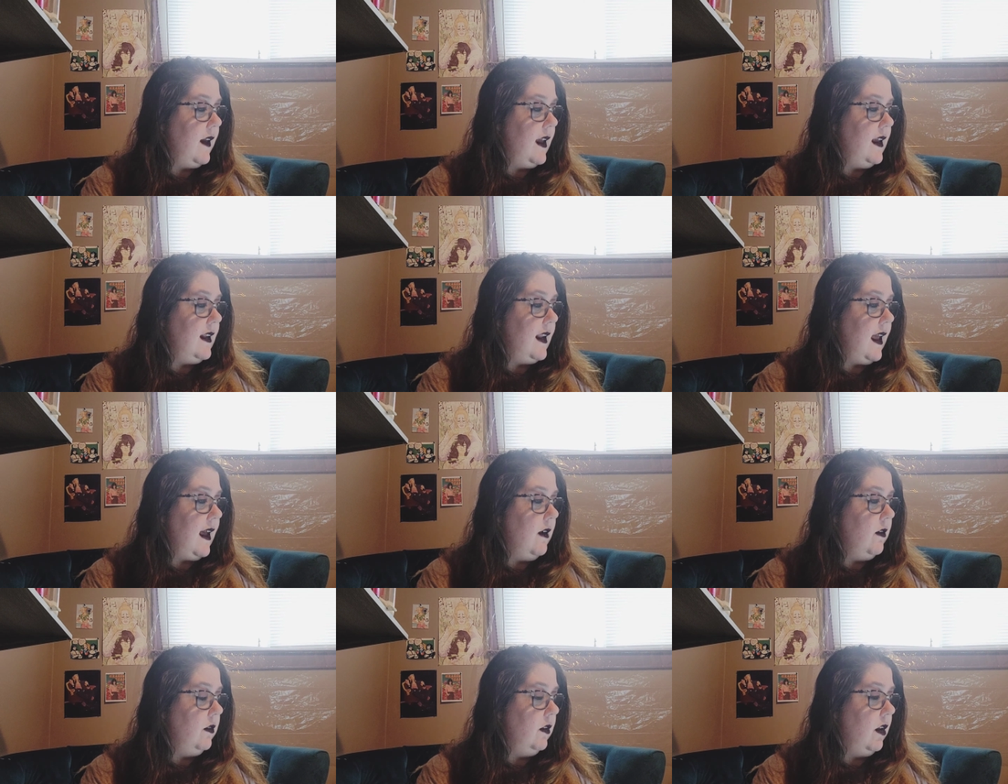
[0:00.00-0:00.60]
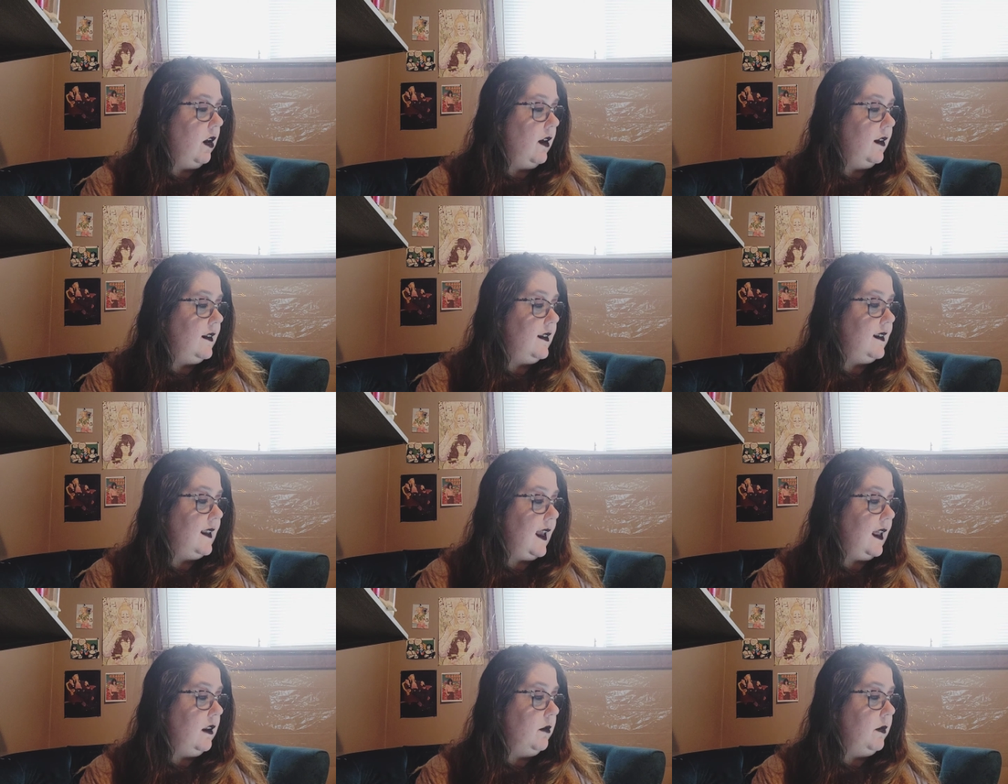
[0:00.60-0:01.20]
and outlaw
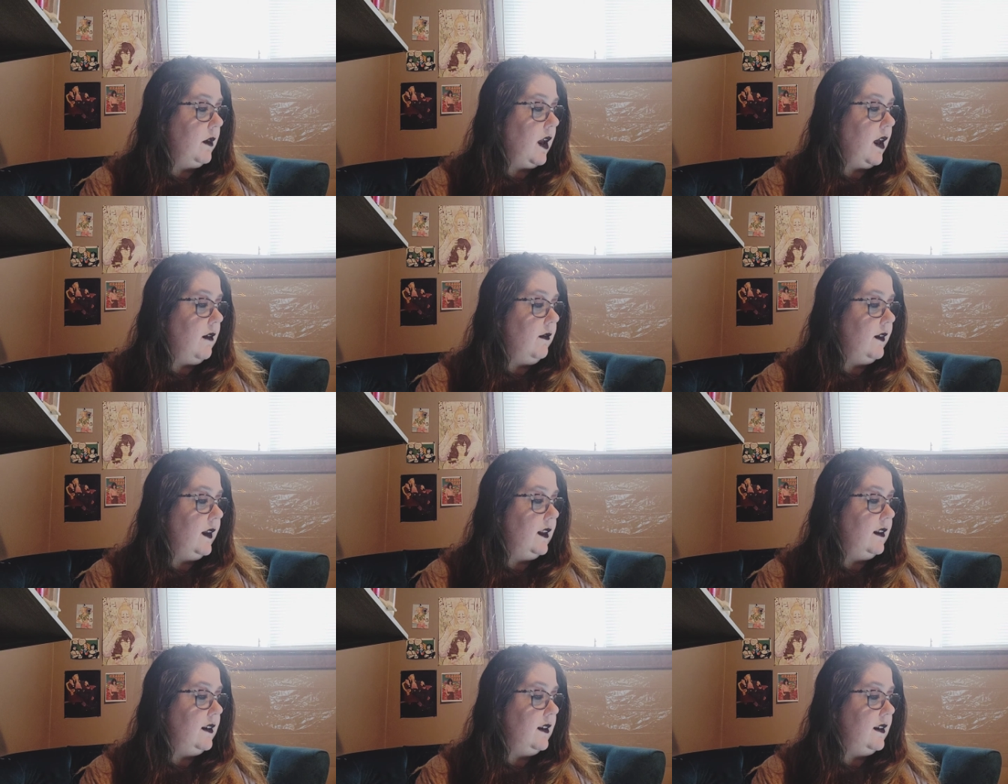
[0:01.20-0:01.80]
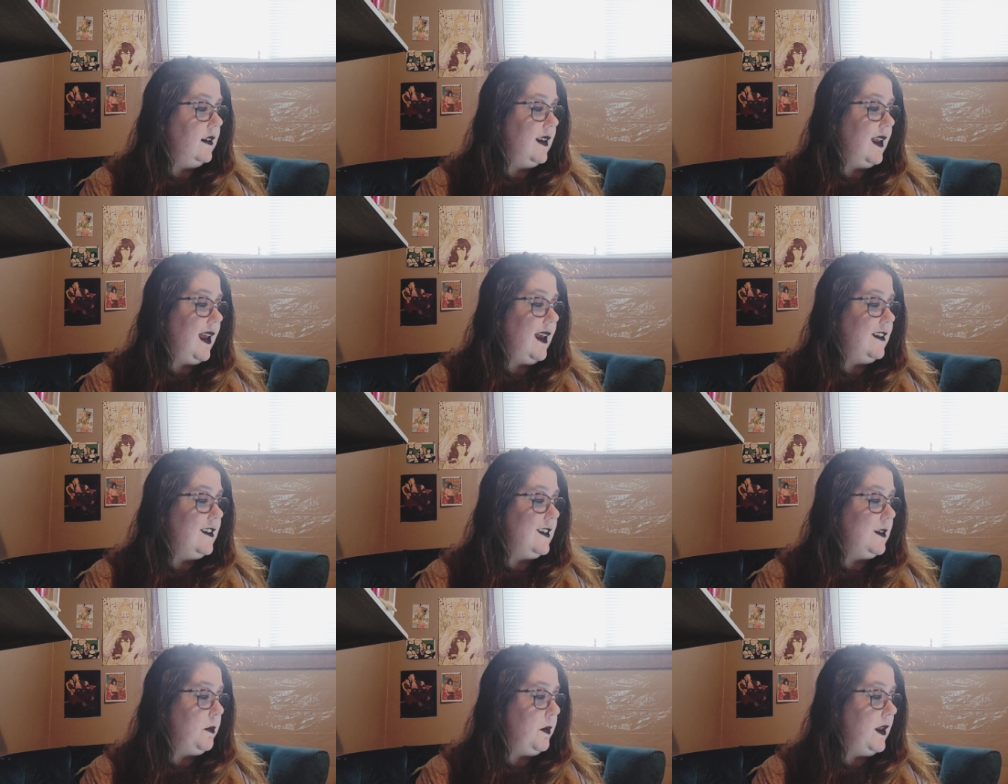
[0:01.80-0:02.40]
Salem Covington
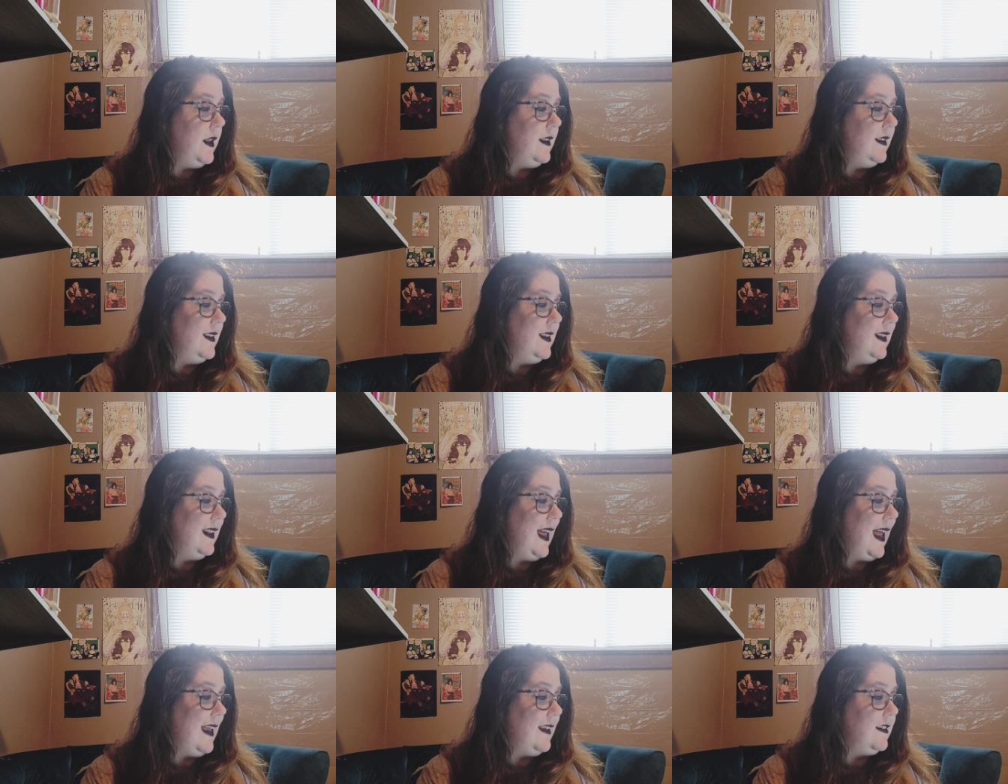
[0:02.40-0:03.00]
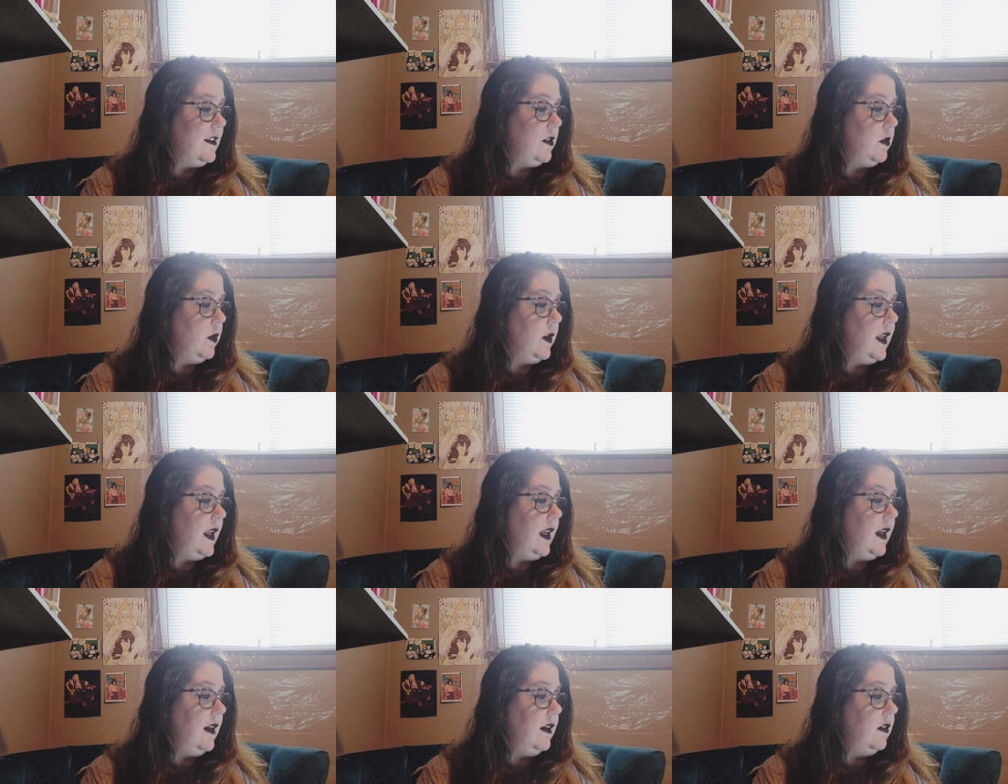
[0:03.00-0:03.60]
has spent the last
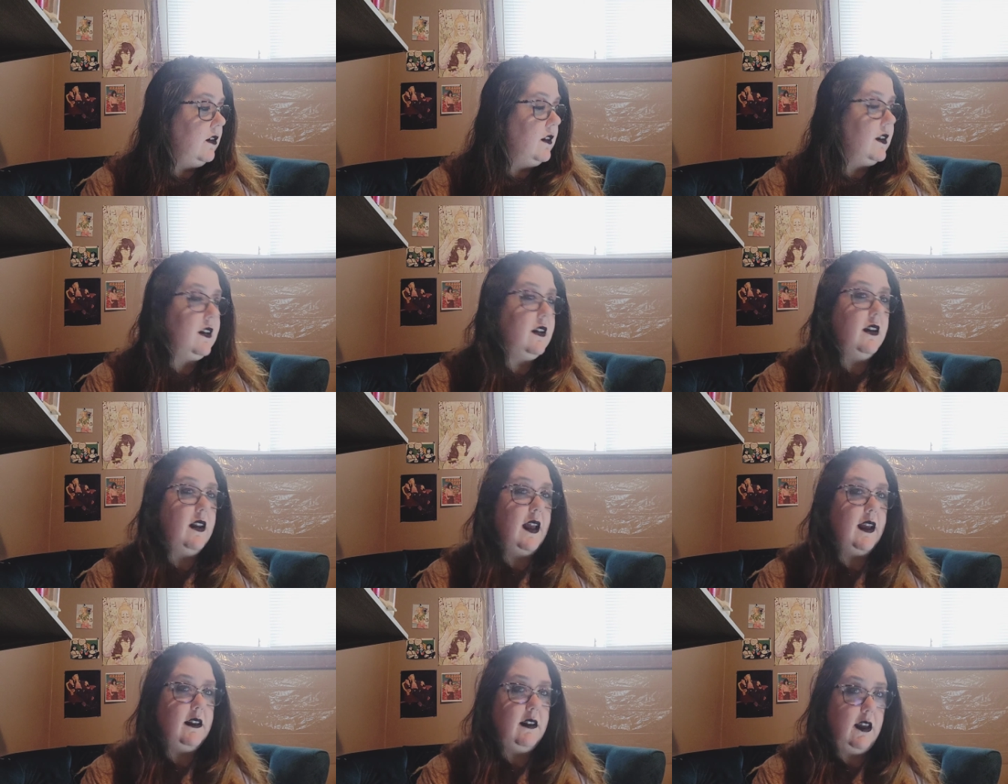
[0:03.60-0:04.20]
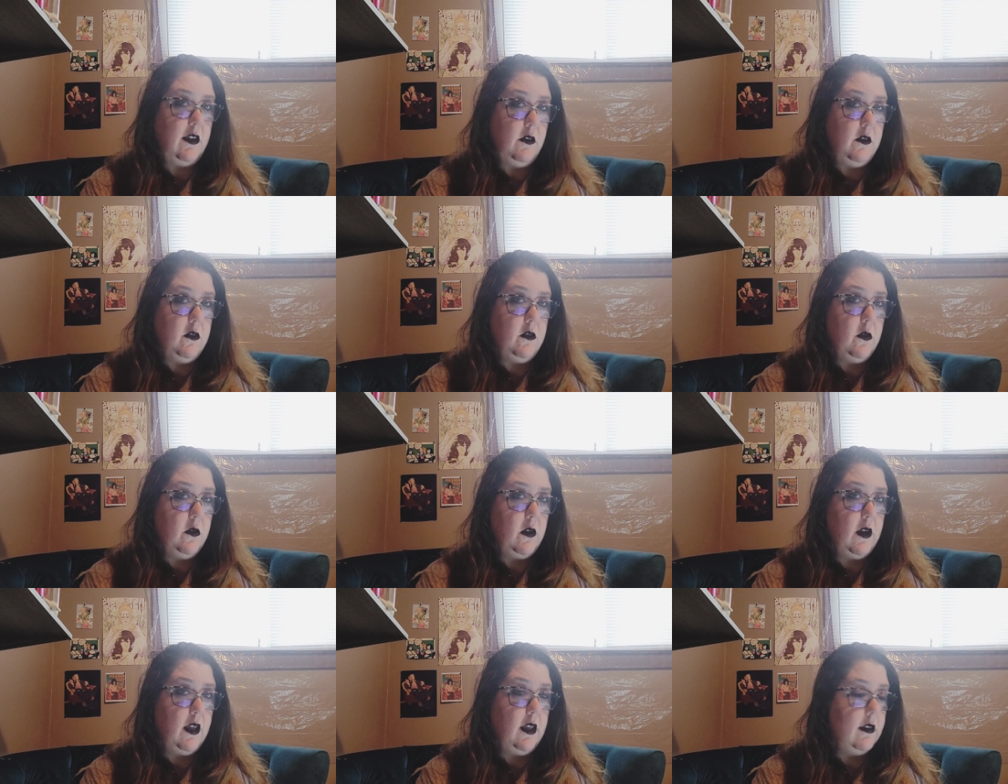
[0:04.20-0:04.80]
20 years collecting
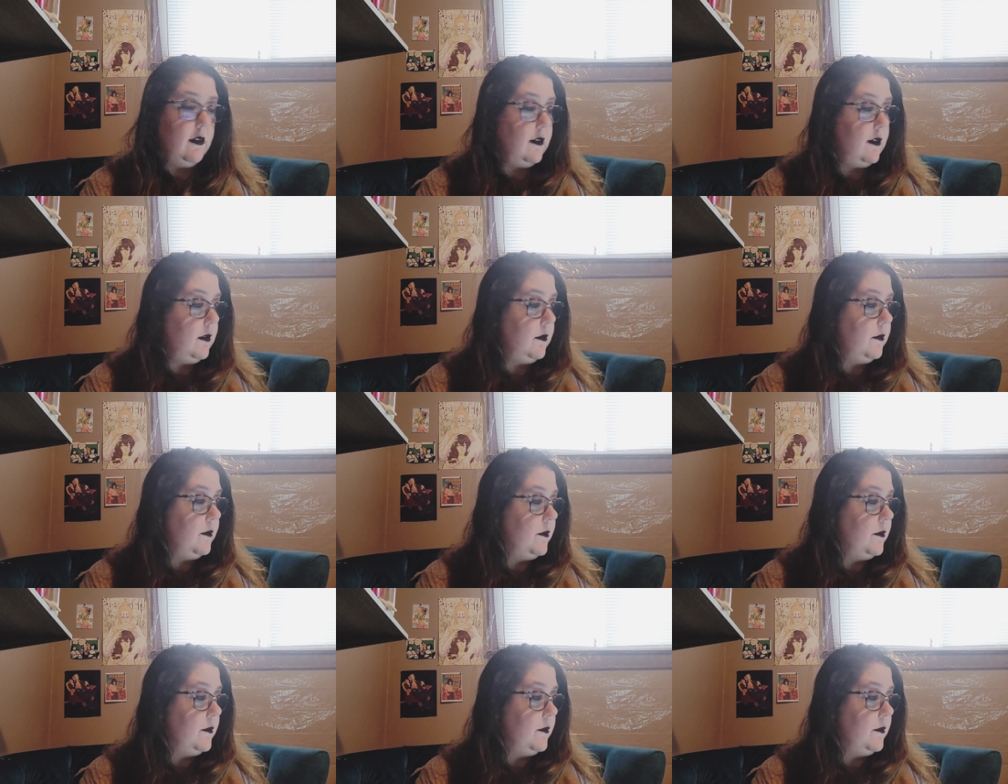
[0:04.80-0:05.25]
stories,